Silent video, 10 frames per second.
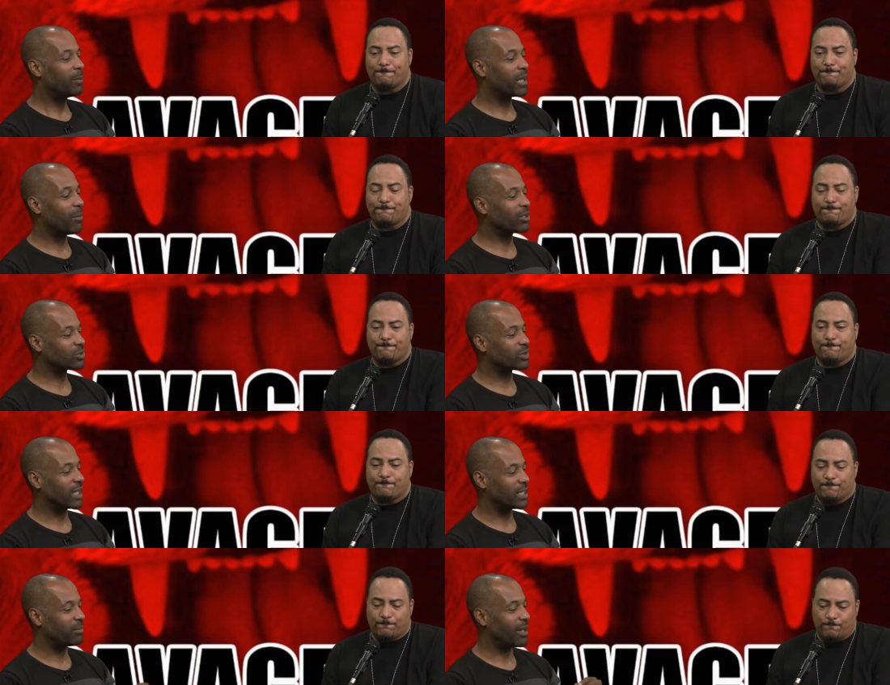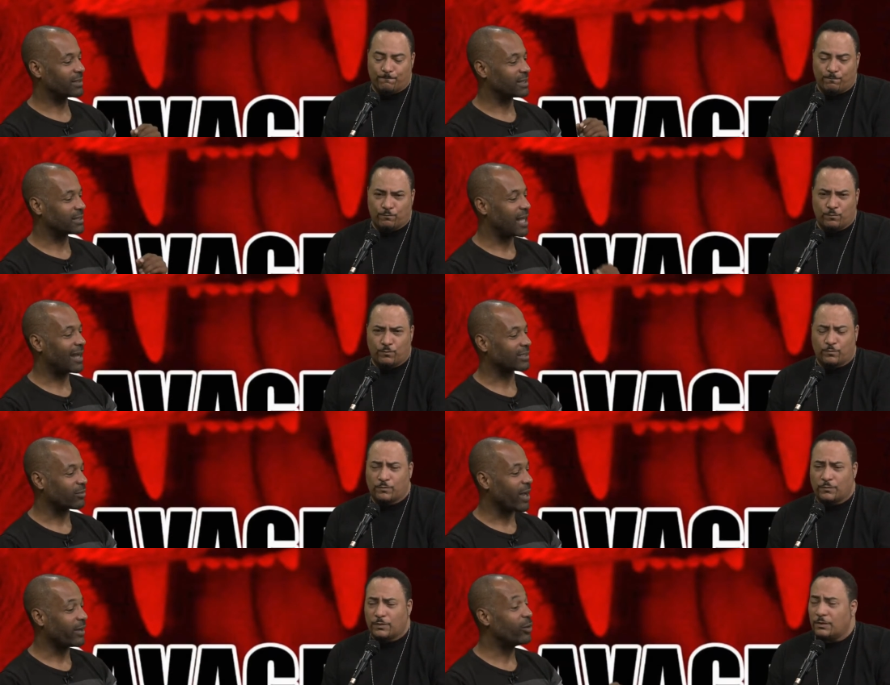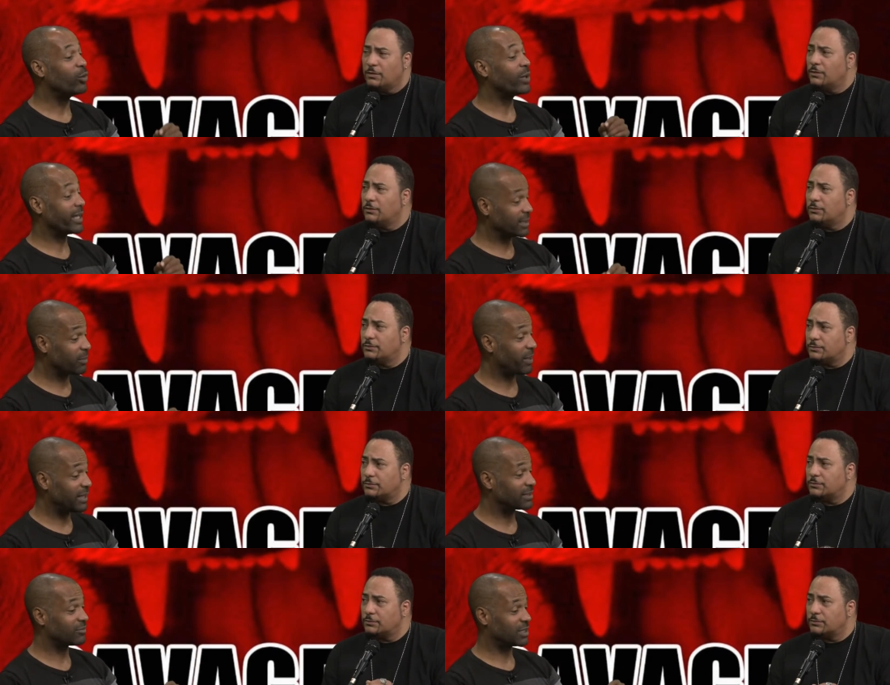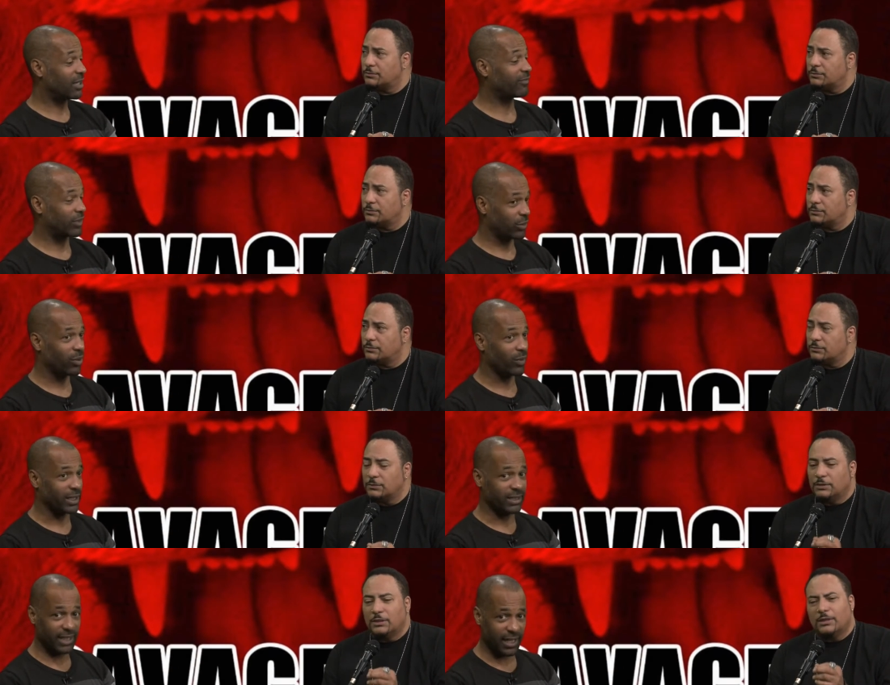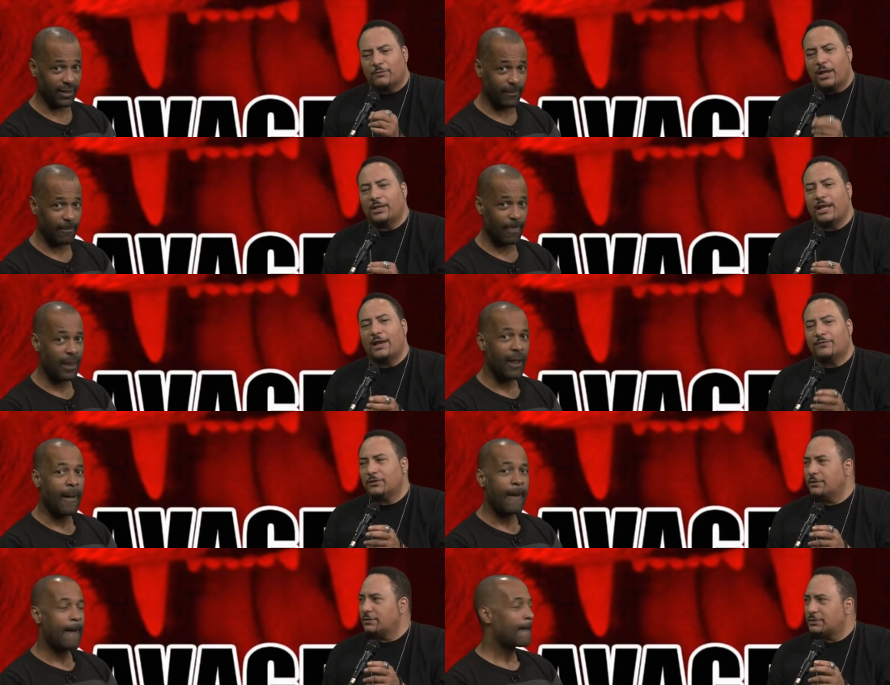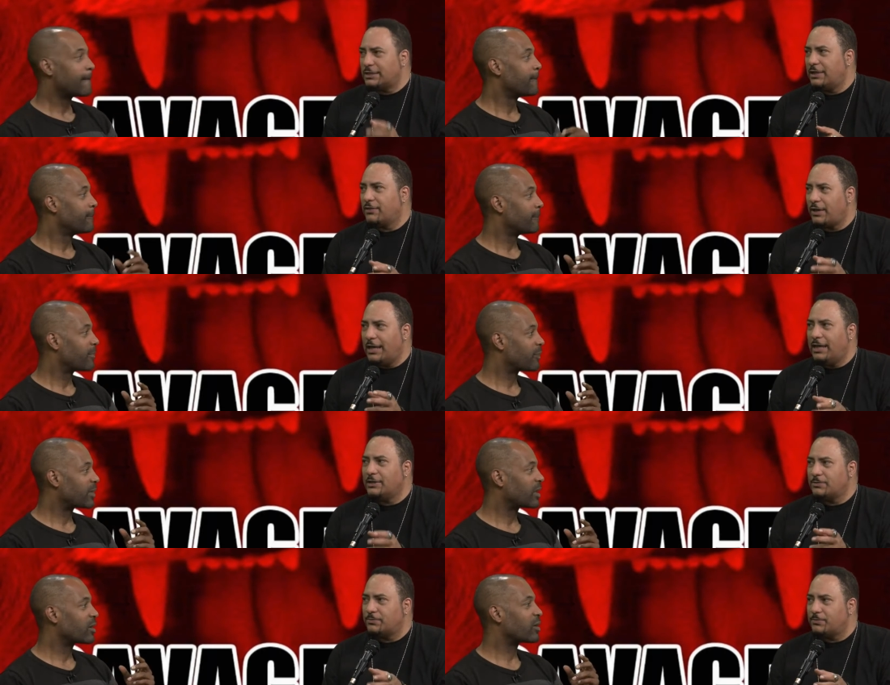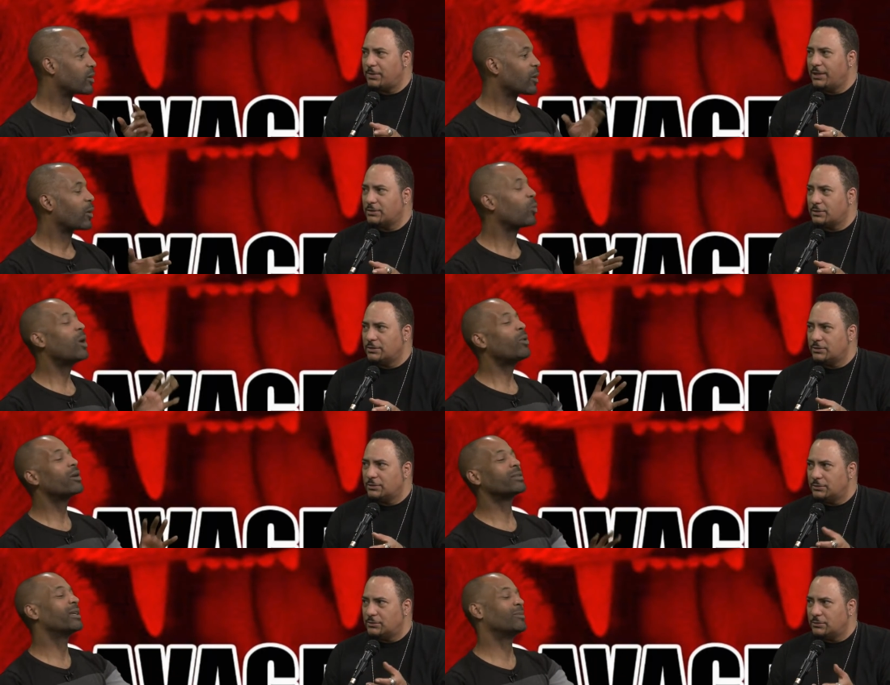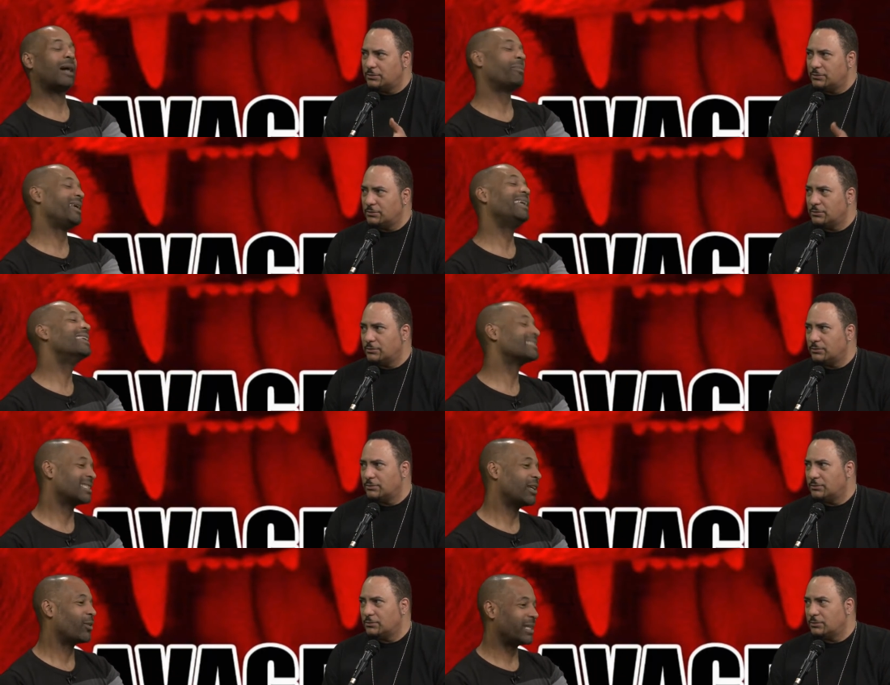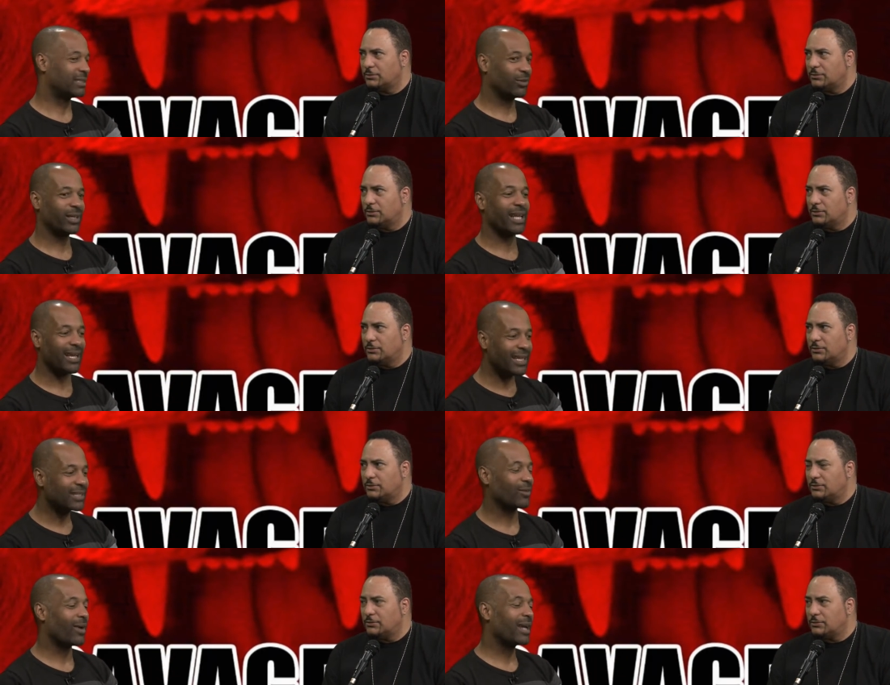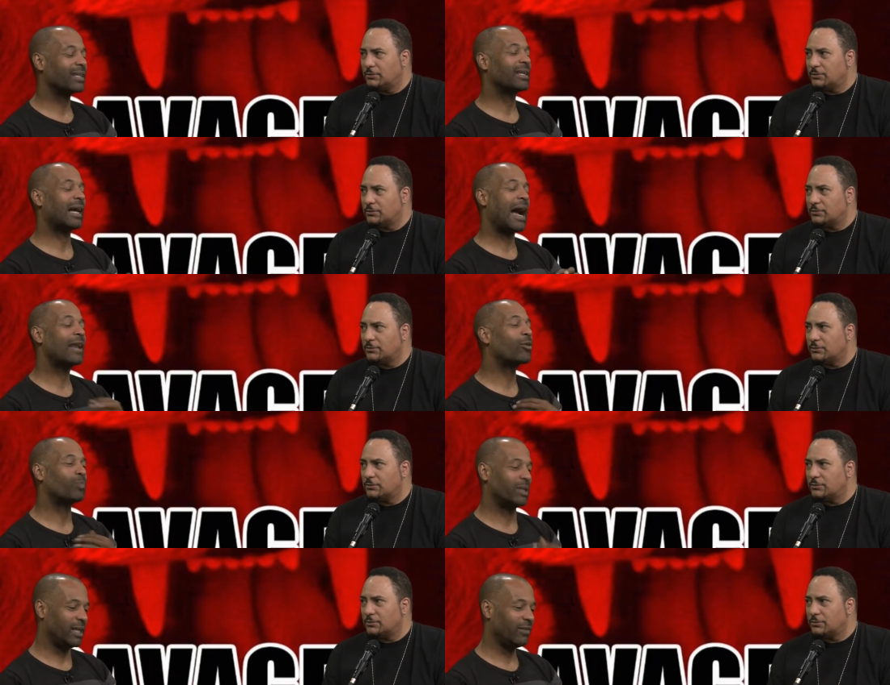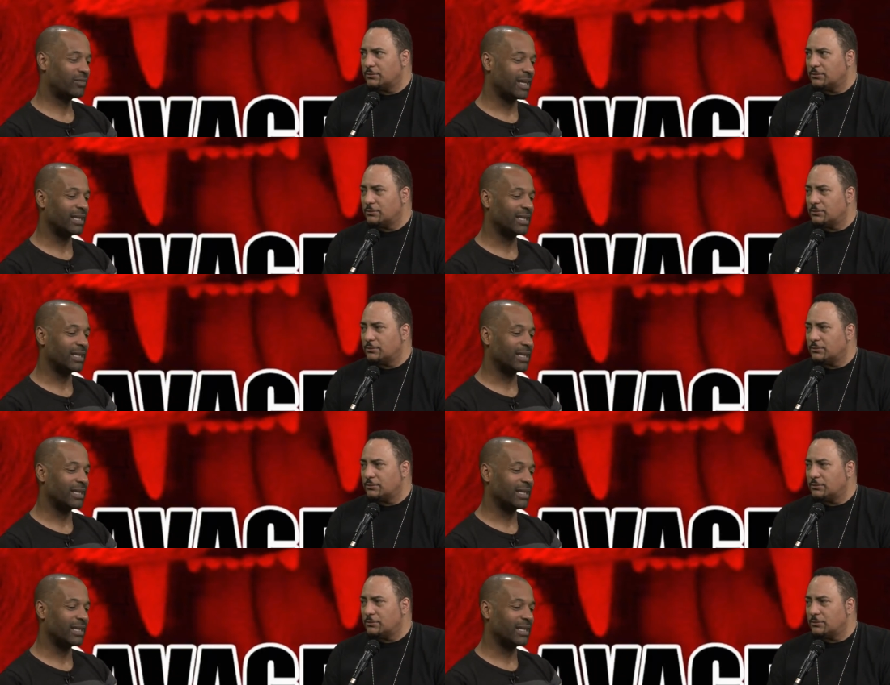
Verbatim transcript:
Speaker 1: But I'm also thinking about this doctor, right, who is a piece of shit for doing what he did. Right.
Speaker 2: After the 10th AIDS patient. Well, well,
Speaker 1: I mean, he doesn't know he's doing that either, right? I don't believe that